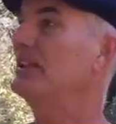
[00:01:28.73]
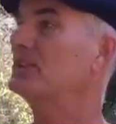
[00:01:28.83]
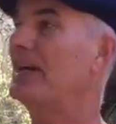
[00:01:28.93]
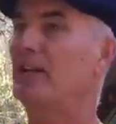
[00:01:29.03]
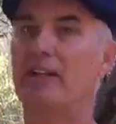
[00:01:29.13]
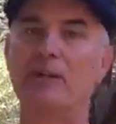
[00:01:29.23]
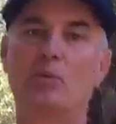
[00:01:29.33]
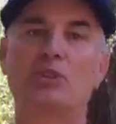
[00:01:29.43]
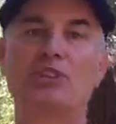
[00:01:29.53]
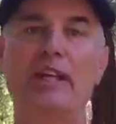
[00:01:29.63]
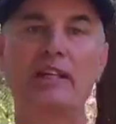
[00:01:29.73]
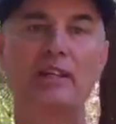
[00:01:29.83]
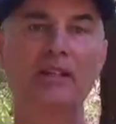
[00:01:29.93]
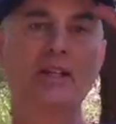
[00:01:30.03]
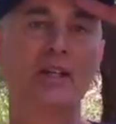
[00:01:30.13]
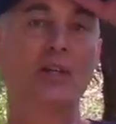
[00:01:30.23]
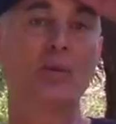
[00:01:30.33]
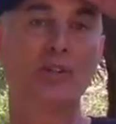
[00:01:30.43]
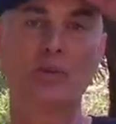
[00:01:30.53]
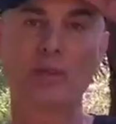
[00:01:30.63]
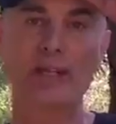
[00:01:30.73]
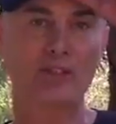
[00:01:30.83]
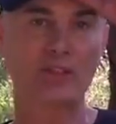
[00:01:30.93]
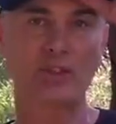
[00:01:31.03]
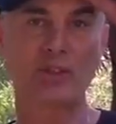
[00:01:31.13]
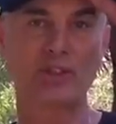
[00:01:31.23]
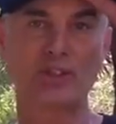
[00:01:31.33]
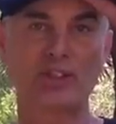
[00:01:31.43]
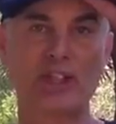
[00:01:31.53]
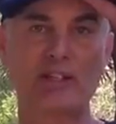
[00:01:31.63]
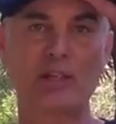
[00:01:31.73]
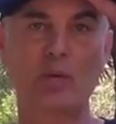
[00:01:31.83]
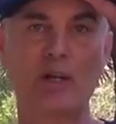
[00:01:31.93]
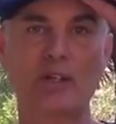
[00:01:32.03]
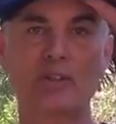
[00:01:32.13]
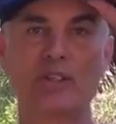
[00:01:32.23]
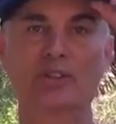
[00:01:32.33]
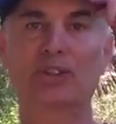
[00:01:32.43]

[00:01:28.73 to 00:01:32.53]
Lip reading: these out, and we'll check in with you later. So this is Gary Walker, the